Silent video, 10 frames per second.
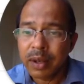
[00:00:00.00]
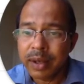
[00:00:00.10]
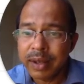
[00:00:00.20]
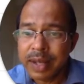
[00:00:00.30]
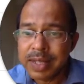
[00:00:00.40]

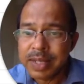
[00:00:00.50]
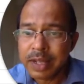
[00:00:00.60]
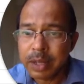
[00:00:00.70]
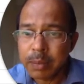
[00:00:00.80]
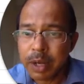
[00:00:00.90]
Let's set
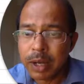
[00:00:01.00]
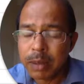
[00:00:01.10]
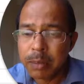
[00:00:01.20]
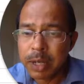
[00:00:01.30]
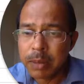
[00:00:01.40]
up a
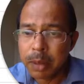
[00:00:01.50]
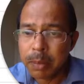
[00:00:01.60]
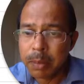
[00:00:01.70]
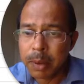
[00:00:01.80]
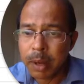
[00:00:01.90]

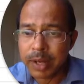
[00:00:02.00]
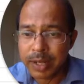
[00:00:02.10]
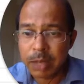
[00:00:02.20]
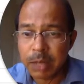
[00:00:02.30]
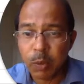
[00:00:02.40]

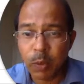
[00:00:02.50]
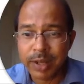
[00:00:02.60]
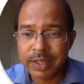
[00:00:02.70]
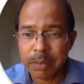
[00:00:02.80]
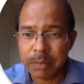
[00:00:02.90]

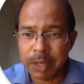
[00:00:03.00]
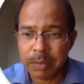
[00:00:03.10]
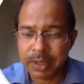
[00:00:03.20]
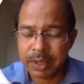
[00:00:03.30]
one-time payment,